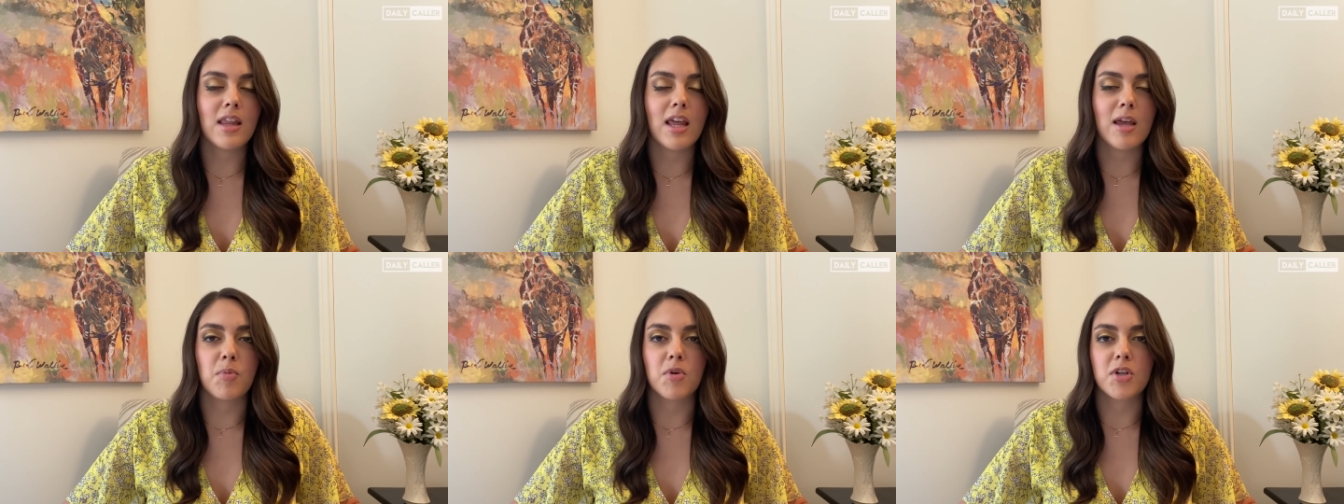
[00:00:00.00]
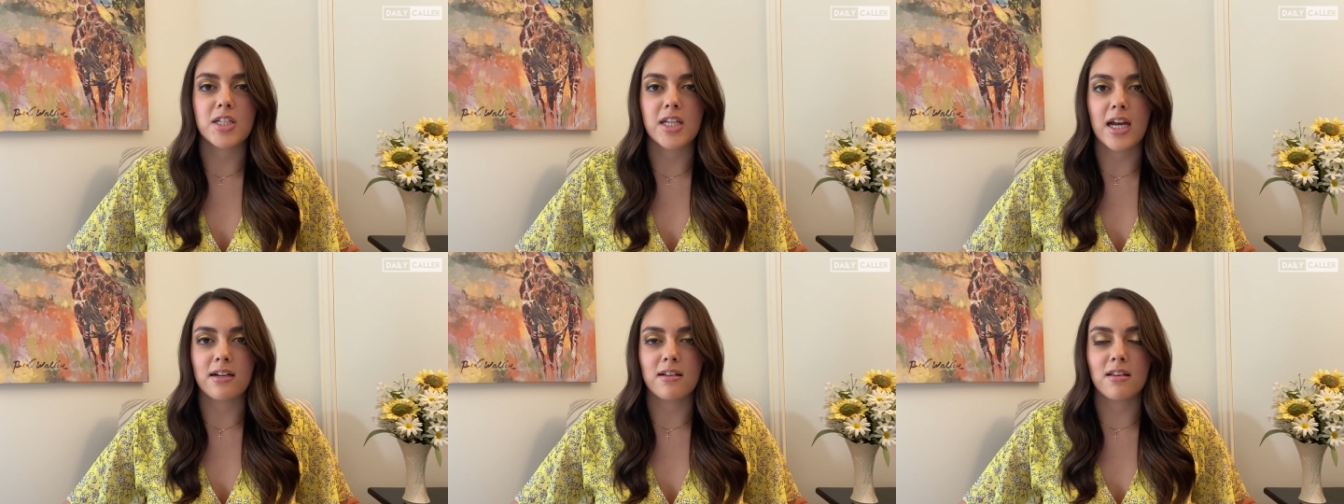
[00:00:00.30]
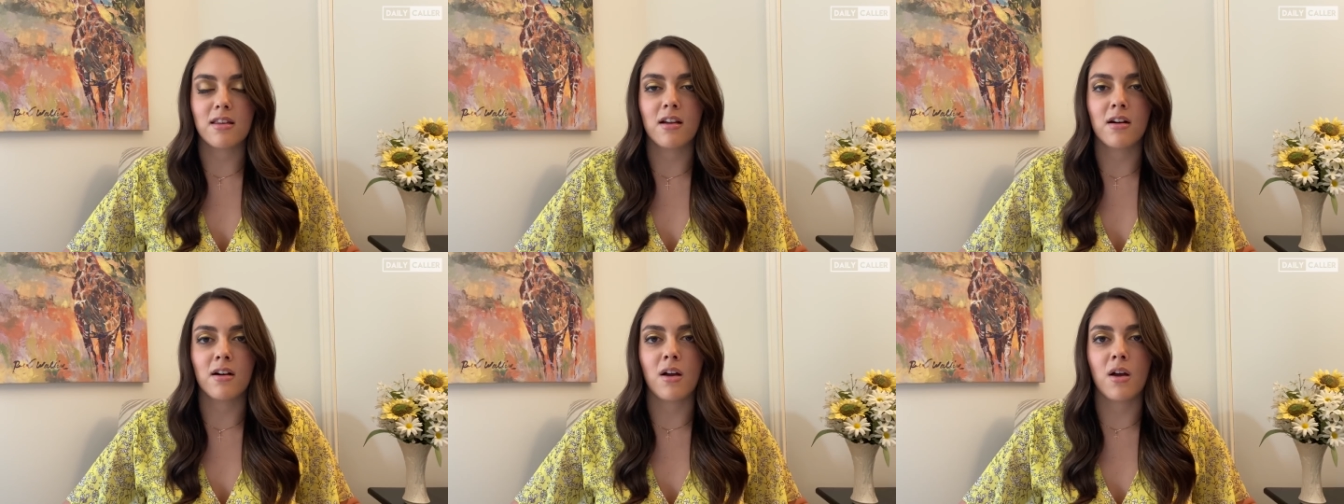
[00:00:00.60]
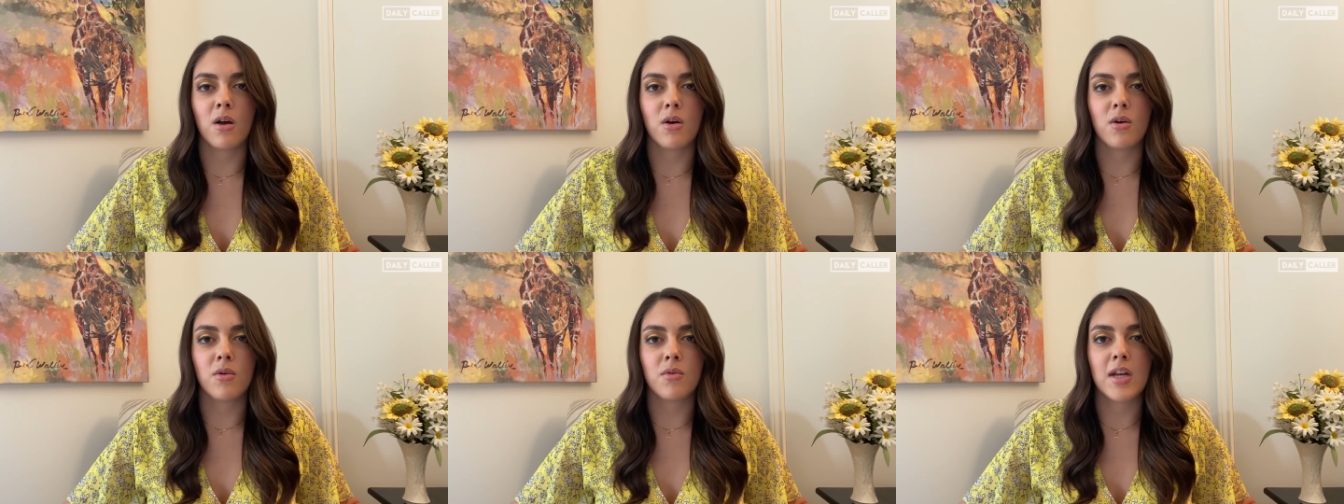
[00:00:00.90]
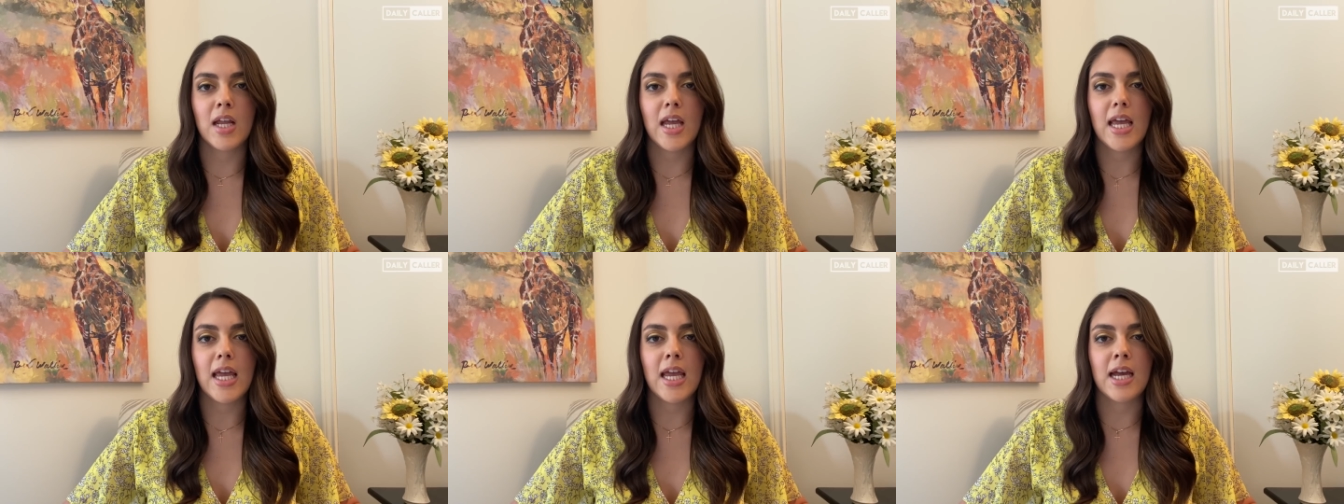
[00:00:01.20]
They protect their
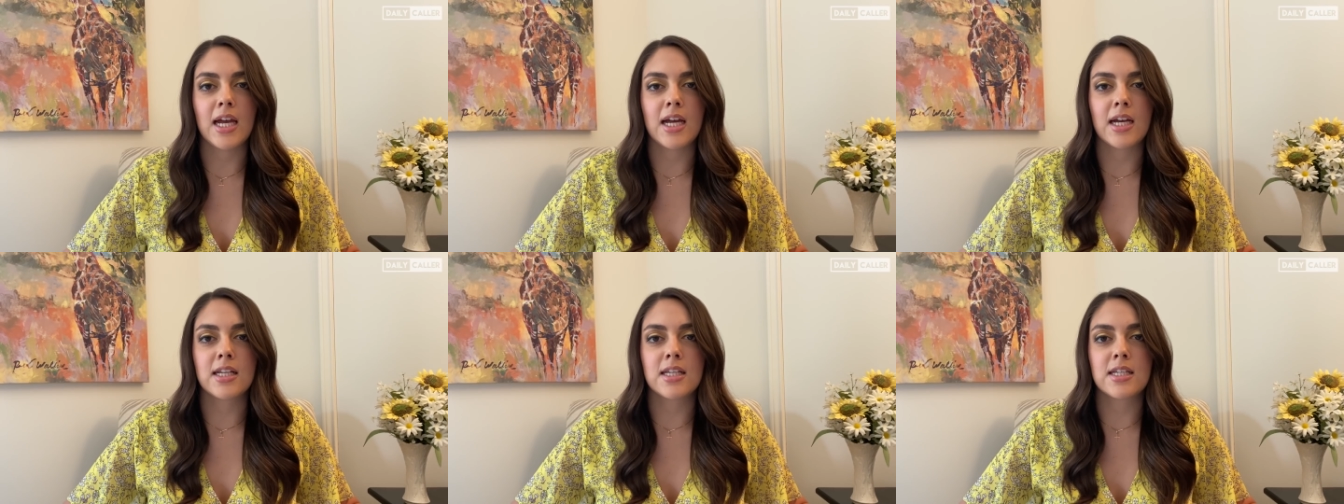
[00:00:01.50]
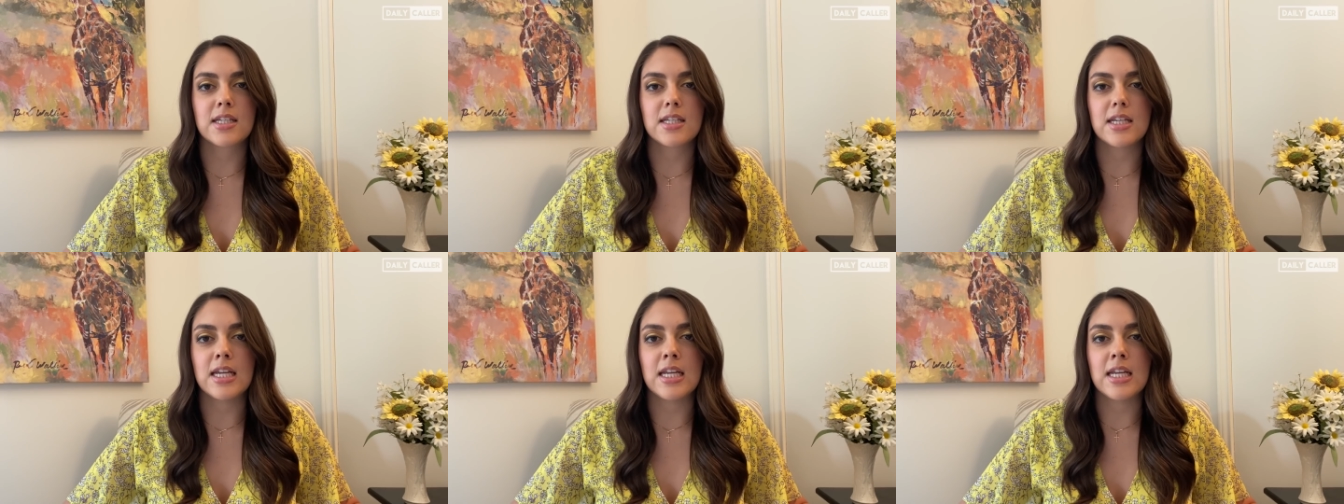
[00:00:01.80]
own and